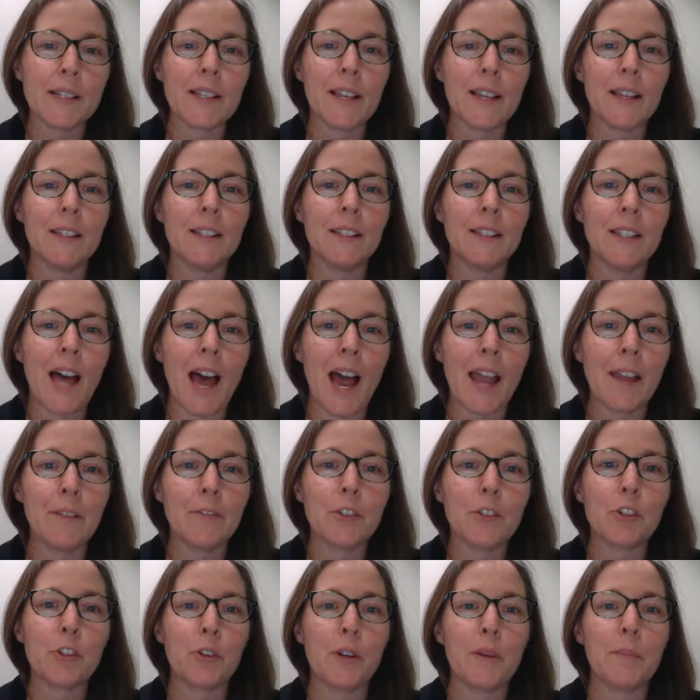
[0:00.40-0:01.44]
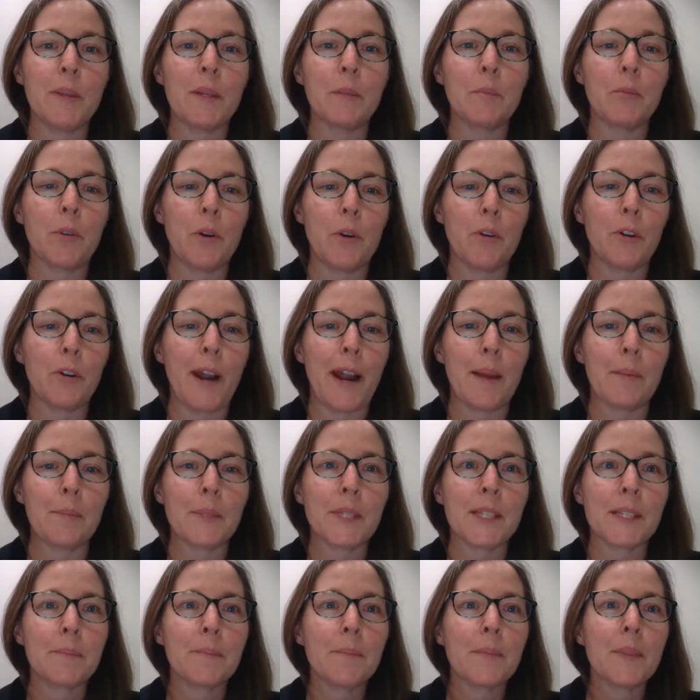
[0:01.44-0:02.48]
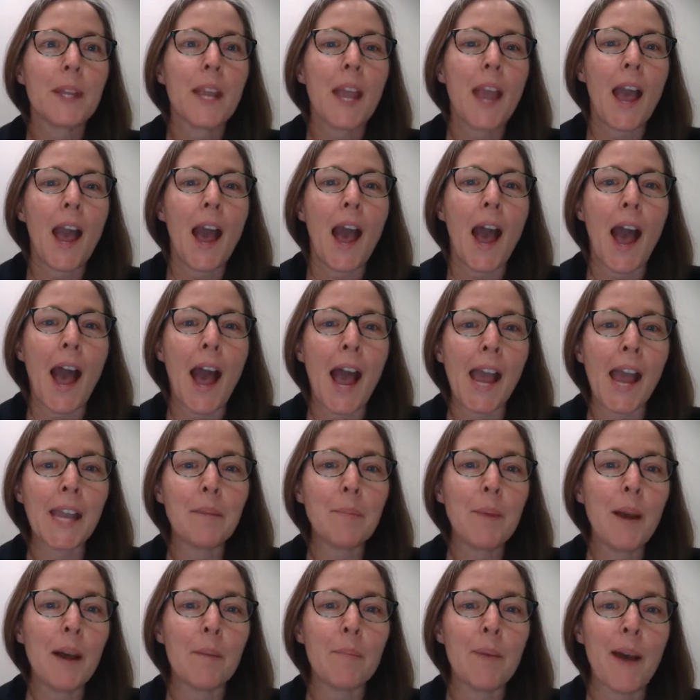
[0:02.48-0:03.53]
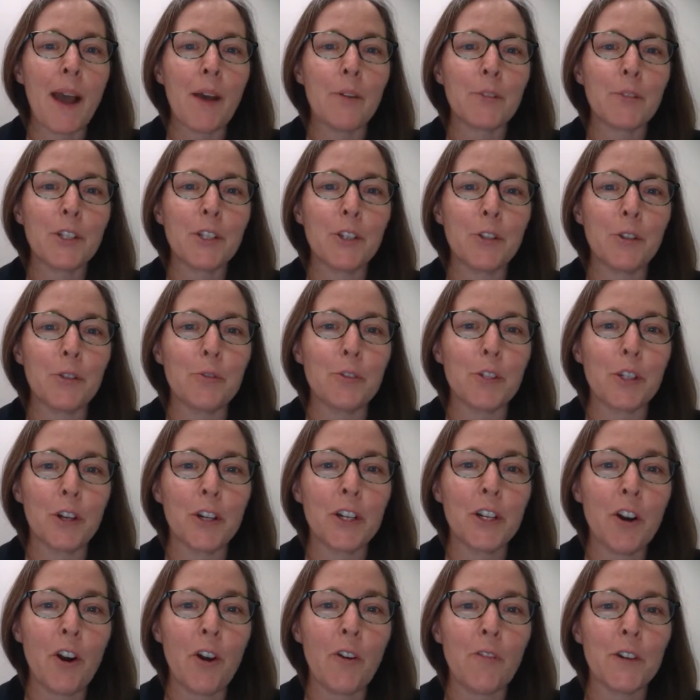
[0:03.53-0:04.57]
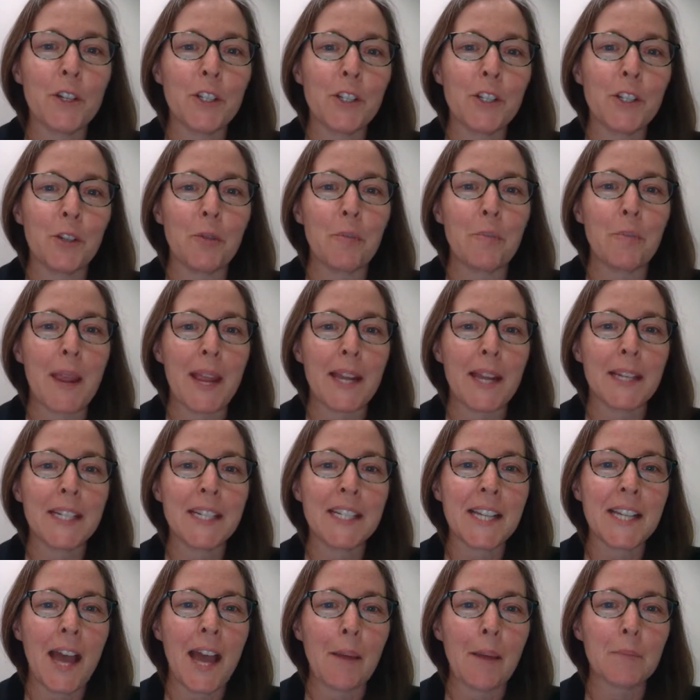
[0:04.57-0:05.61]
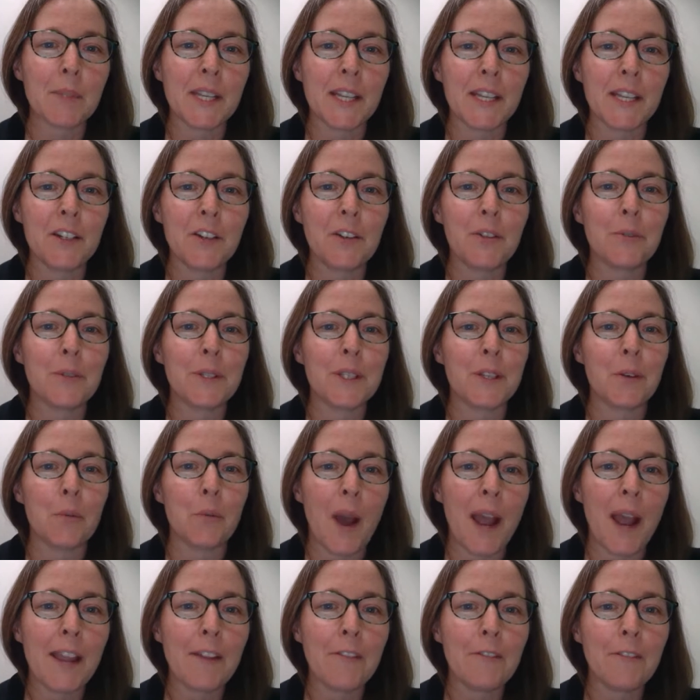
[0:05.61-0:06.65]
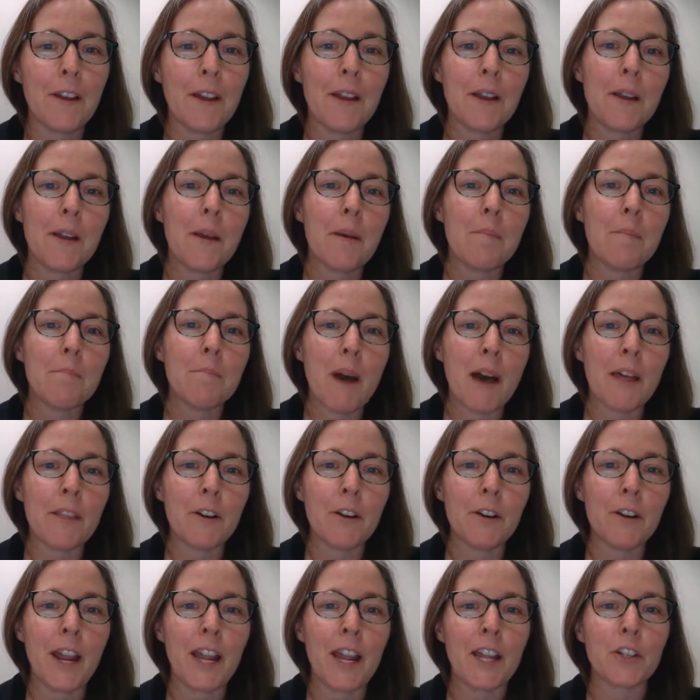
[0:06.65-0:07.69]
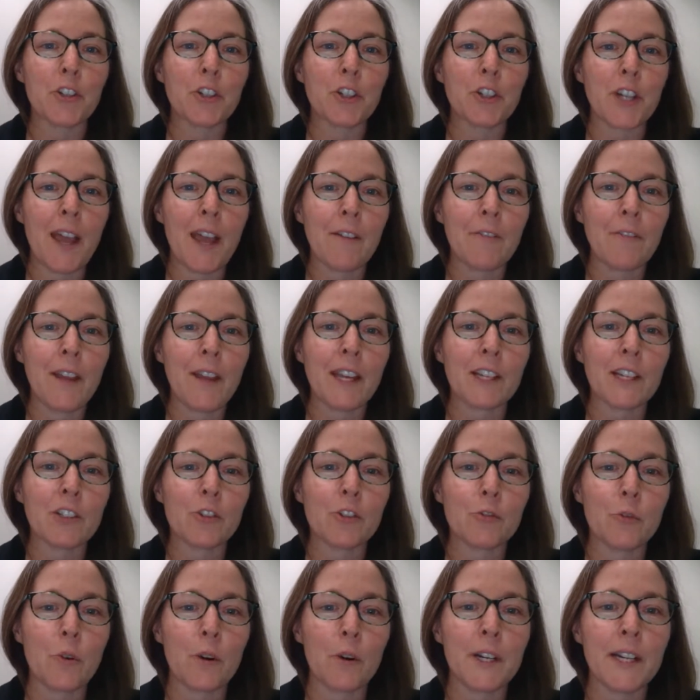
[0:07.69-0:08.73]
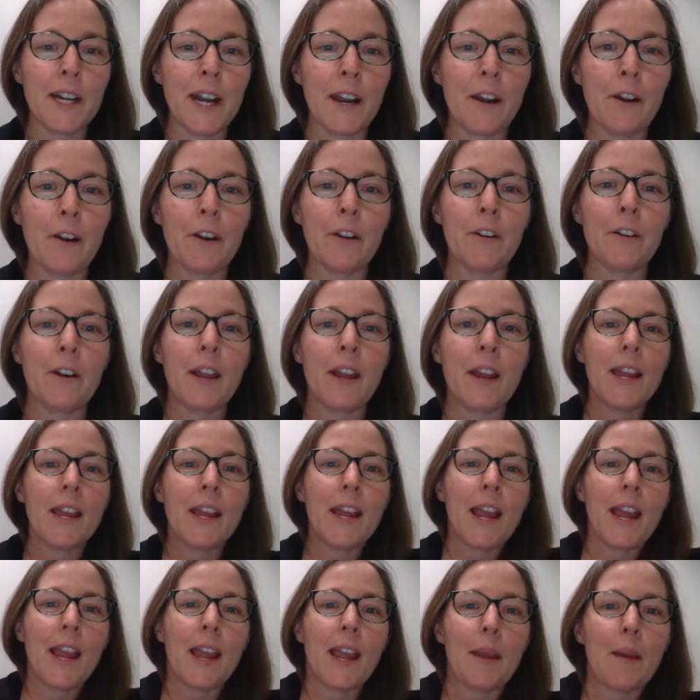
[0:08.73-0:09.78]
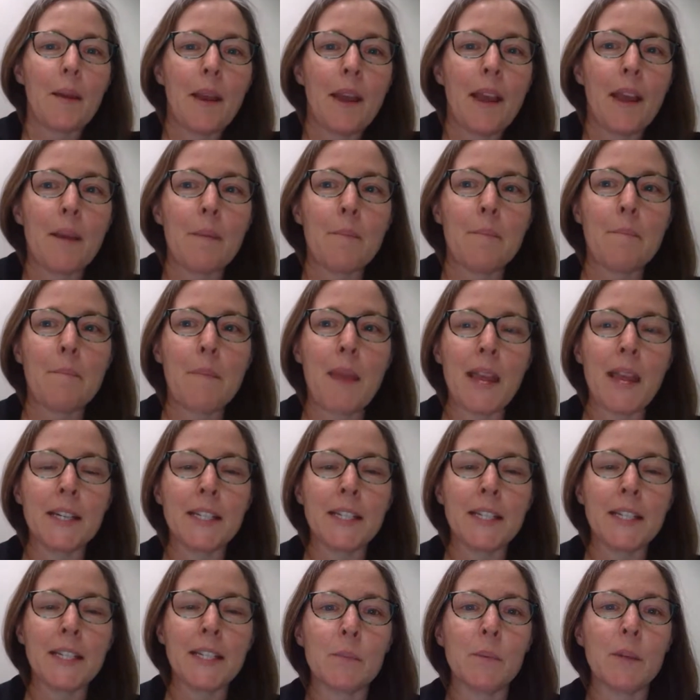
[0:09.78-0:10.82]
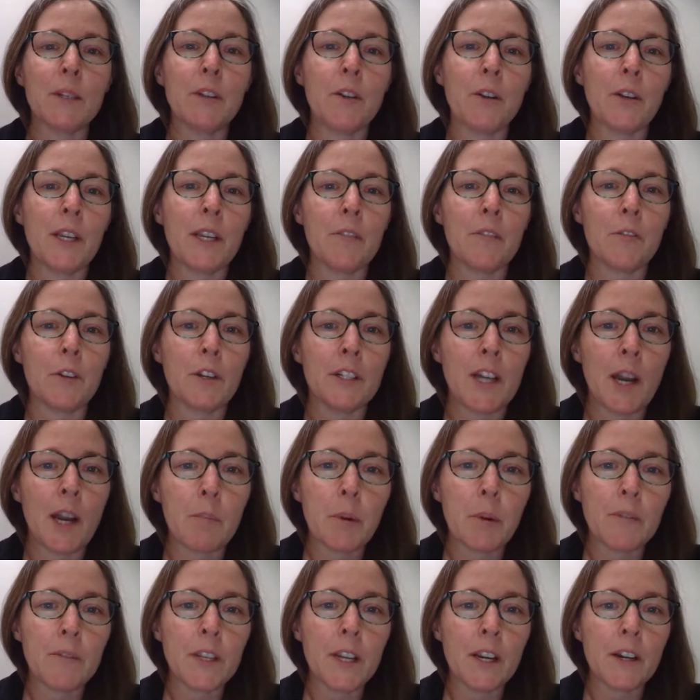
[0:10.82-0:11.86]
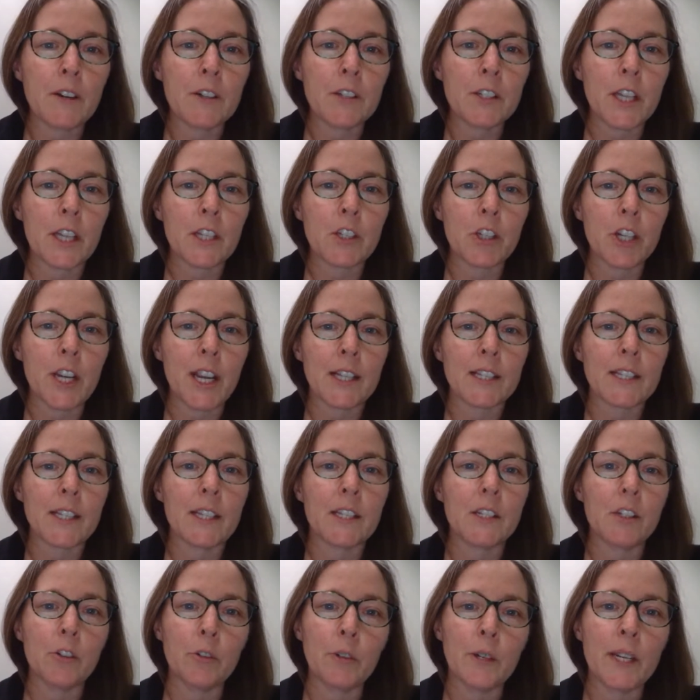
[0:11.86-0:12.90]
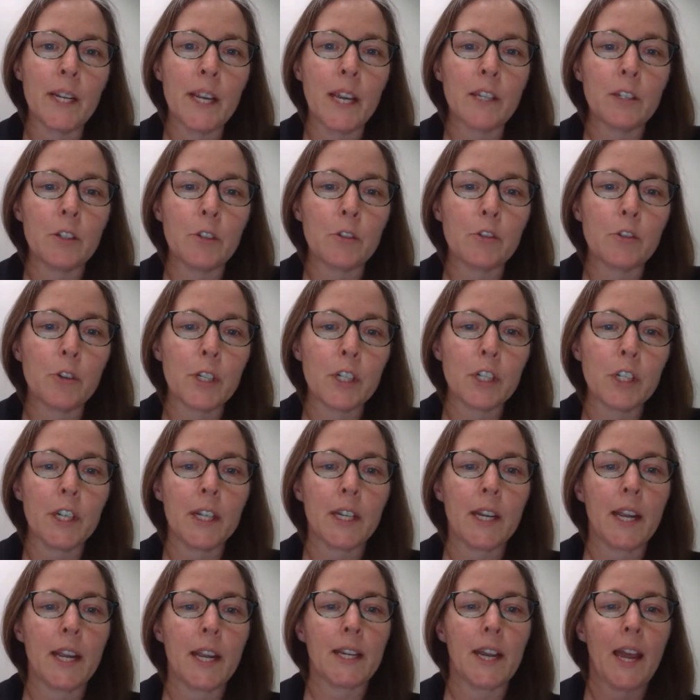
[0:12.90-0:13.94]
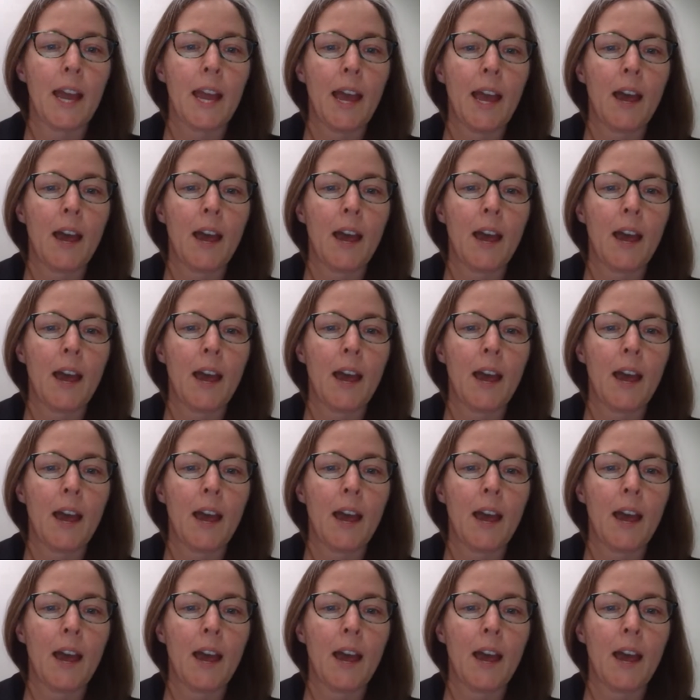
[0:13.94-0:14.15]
live streaming programs. I'm about to turn it over to Mandy Thompson, who is a wife, mother, and chef extraordinaire. Mandy has been cooking for a number of years, and she has a degree in nutrition and